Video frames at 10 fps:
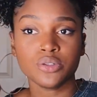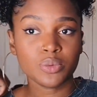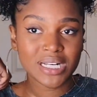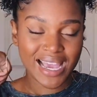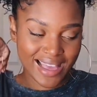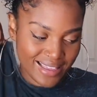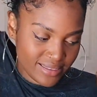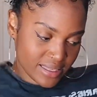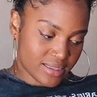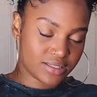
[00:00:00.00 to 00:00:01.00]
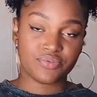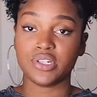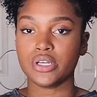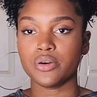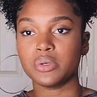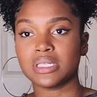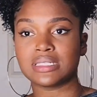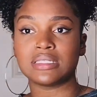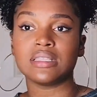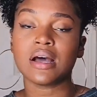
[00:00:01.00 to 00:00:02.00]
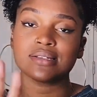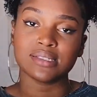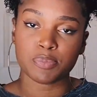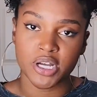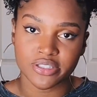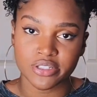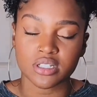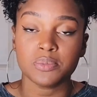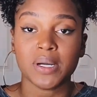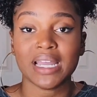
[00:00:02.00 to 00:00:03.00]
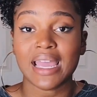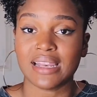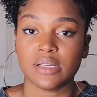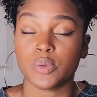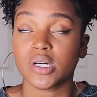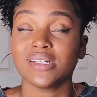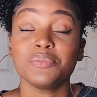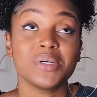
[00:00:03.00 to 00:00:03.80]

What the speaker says: want to add that this video is not sponsored by anyone,